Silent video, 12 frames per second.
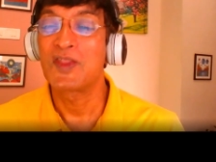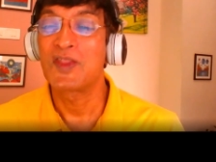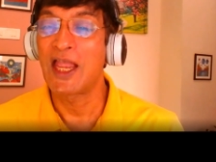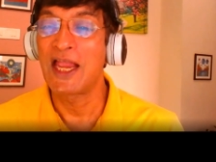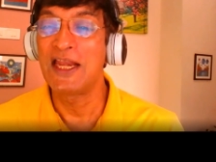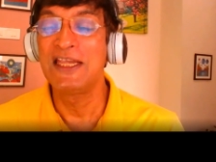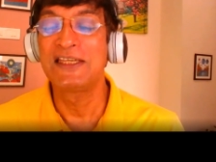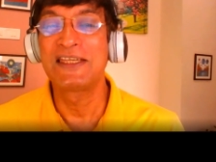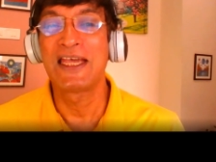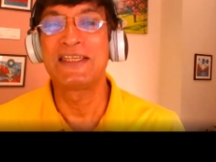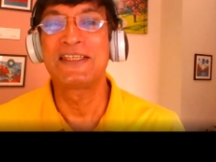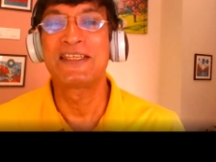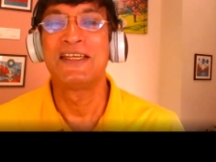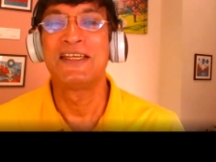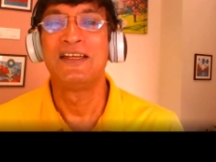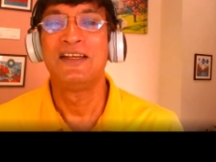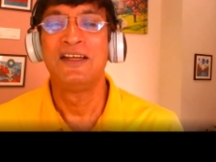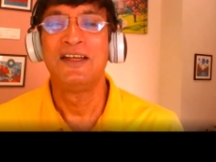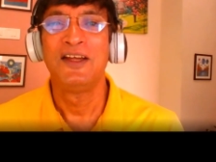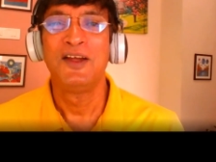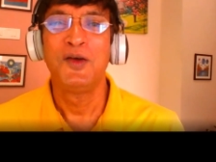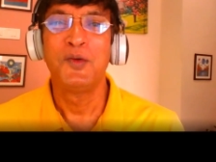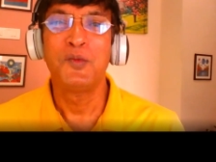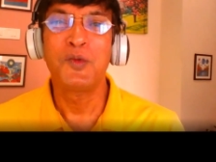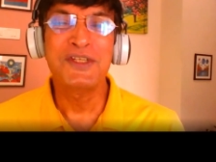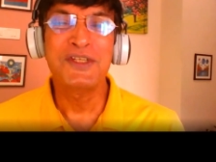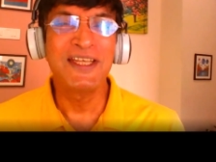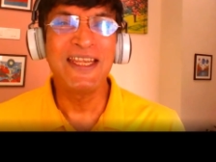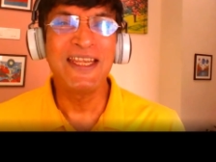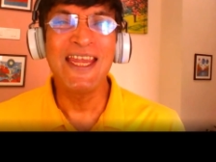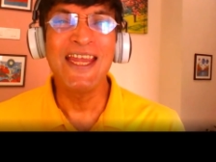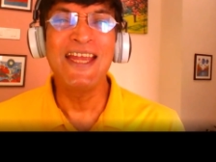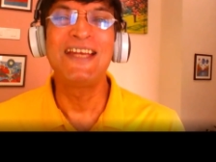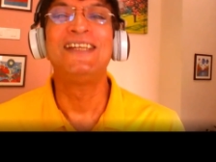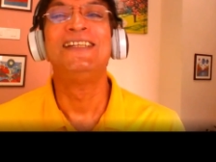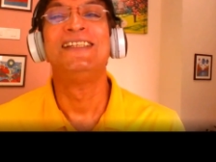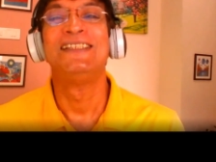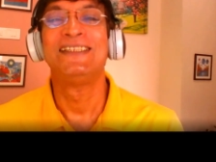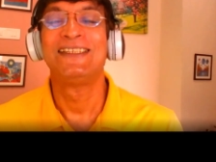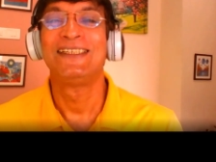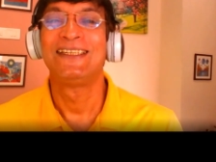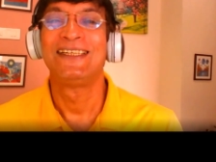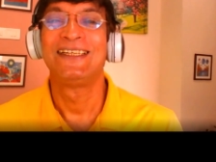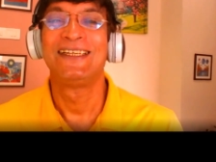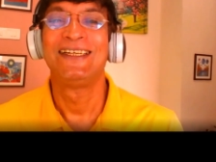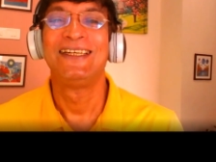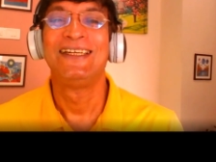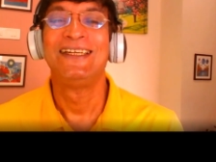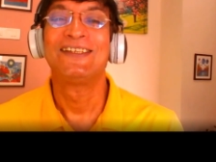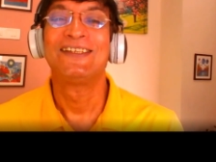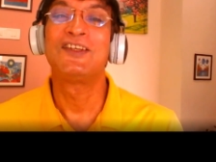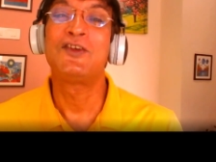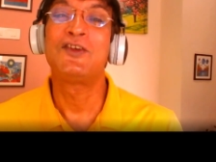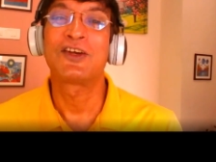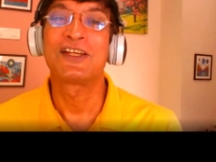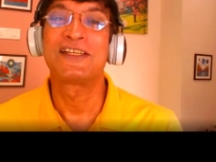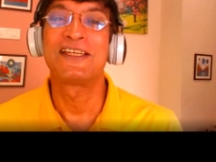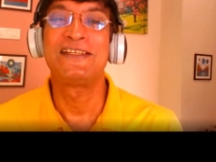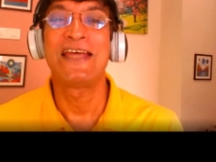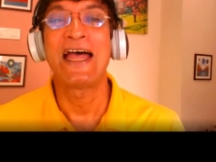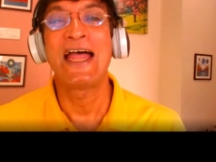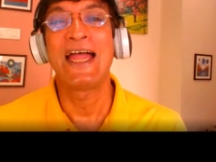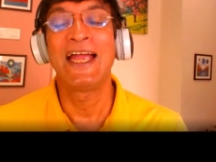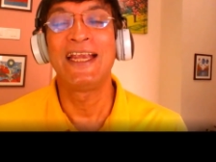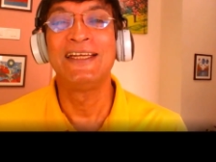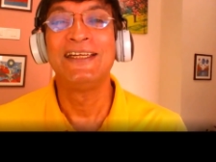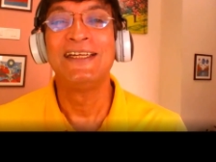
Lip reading: And he says, "What's the need?" So the daughter says, "Dad,